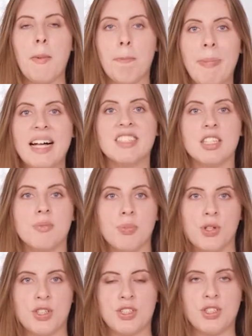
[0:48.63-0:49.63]
Melt and
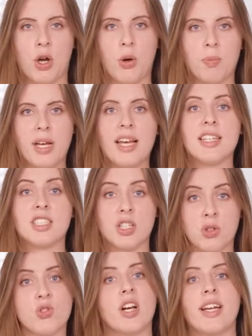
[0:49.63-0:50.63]
pour soap is a
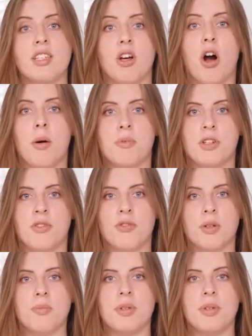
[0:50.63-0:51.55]
great option for